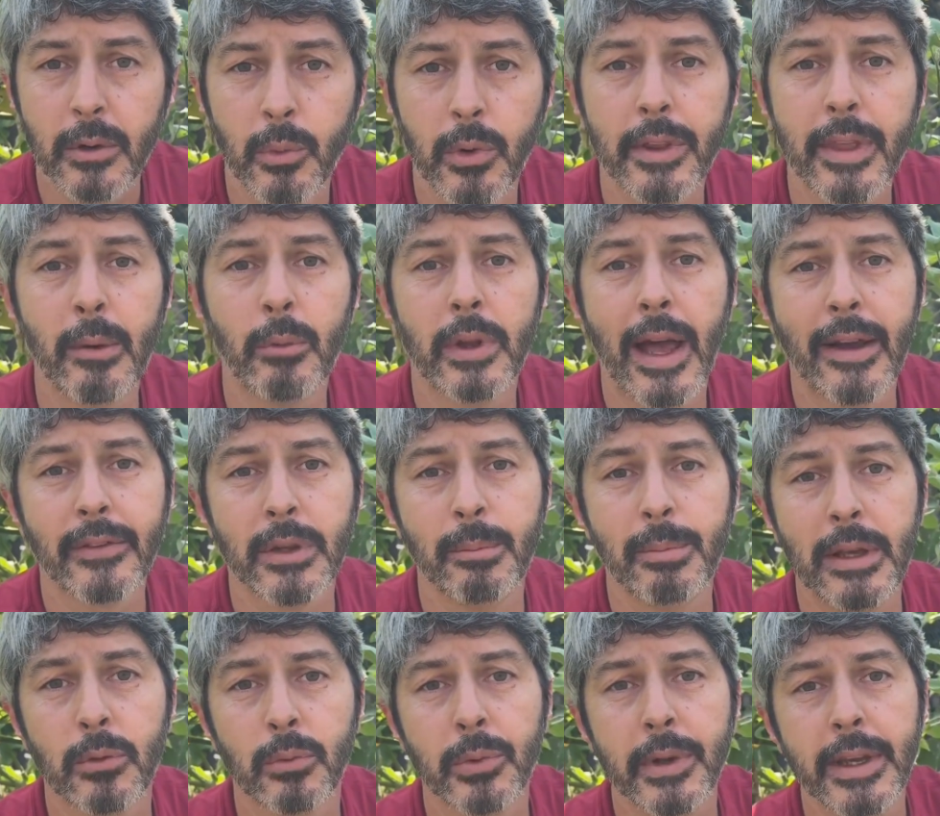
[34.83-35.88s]
where they will have to
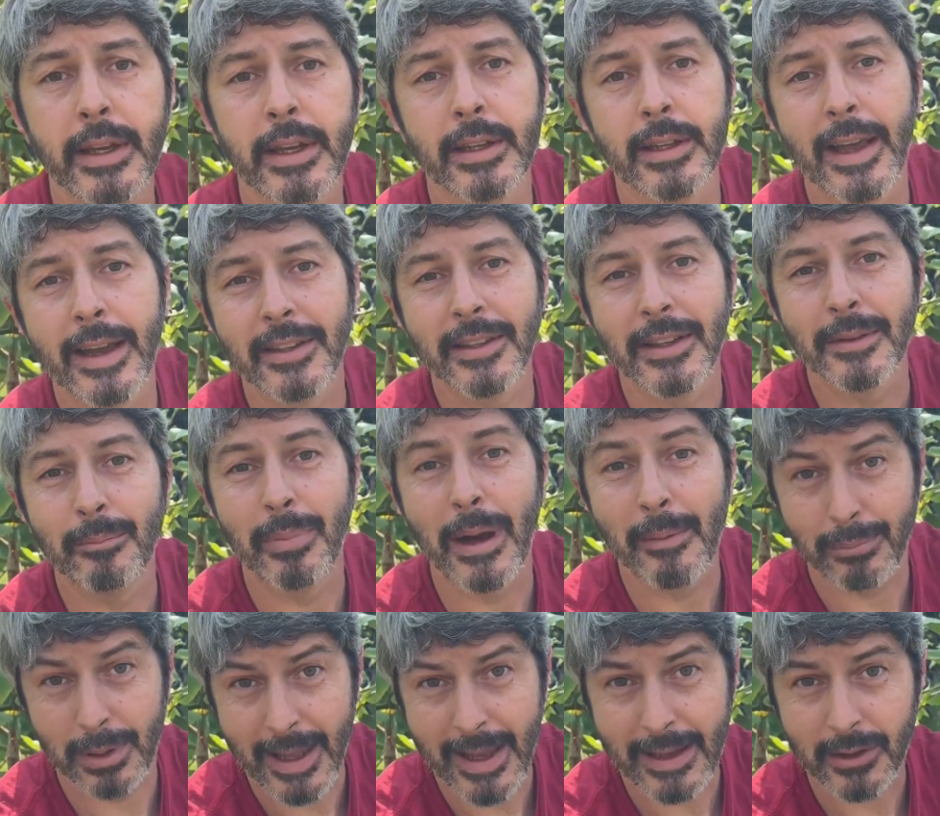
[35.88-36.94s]
be recollected by
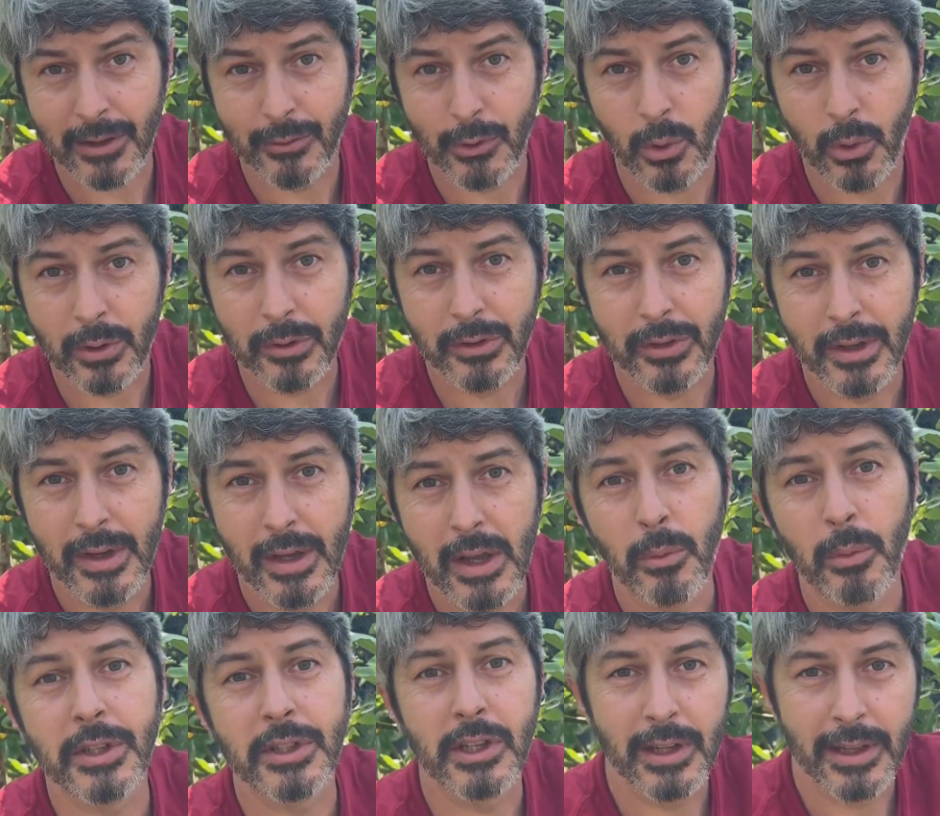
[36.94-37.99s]
plants, of course,
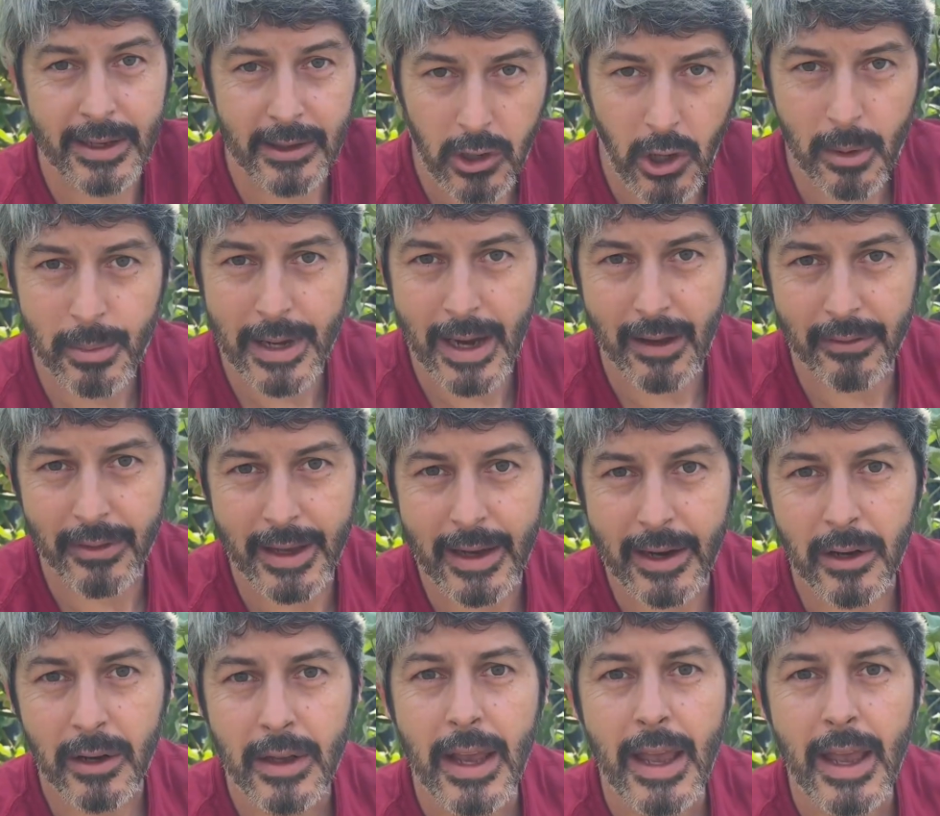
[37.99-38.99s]
which collect carbon out of the air